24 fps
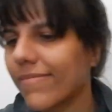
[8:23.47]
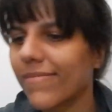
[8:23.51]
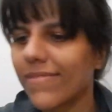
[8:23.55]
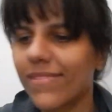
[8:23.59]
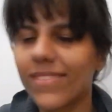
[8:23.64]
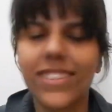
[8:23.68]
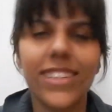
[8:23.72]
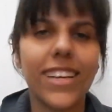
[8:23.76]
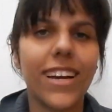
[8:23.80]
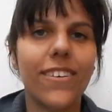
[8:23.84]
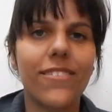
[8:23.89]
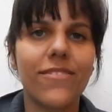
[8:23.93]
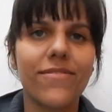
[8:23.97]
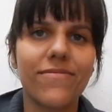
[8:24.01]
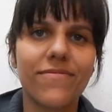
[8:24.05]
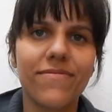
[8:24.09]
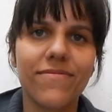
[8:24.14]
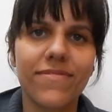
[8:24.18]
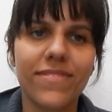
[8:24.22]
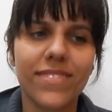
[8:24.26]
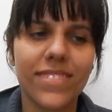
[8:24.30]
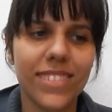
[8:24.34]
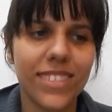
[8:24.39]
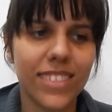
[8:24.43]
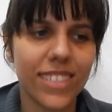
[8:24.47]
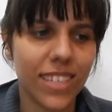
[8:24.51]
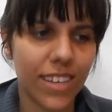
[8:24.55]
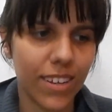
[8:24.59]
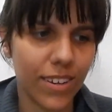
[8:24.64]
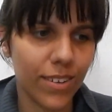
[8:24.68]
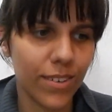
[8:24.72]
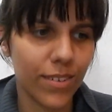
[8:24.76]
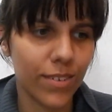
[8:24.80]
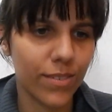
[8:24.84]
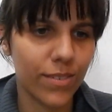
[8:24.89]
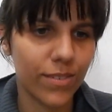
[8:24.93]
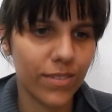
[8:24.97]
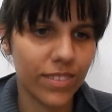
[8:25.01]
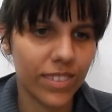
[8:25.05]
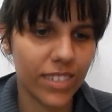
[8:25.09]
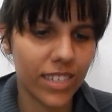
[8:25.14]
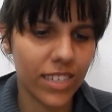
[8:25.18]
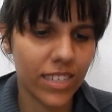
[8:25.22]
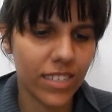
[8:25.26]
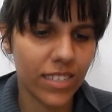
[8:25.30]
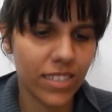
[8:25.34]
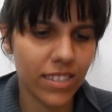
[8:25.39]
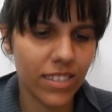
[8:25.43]
No. So
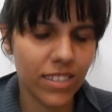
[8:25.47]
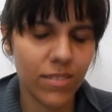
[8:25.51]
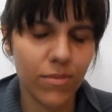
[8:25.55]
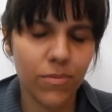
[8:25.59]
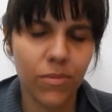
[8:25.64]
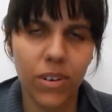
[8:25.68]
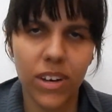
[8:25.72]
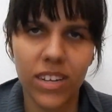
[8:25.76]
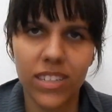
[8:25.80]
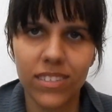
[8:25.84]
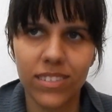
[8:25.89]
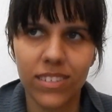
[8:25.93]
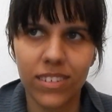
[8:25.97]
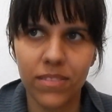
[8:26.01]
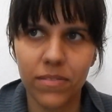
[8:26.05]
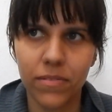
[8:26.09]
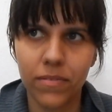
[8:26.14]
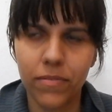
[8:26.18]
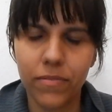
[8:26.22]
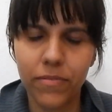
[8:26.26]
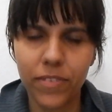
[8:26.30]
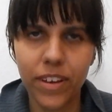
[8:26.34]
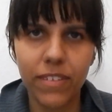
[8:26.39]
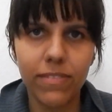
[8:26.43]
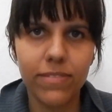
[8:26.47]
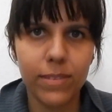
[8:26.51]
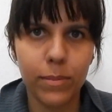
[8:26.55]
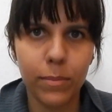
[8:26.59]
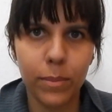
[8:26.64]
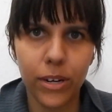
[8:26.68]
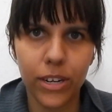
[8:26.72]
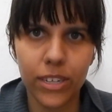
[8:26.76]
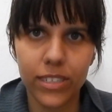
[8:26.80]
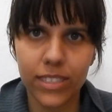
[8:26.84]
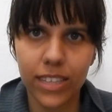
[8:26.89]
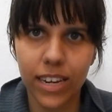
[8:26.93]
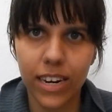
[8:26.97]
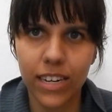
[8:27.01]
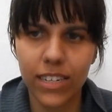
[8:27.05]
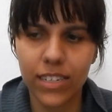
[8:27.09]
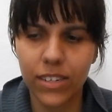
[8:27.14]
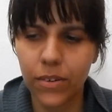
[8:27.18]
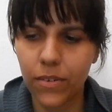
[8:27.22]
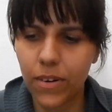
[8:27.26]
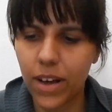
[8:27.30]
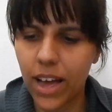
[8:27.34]
this is the 5th book that I don't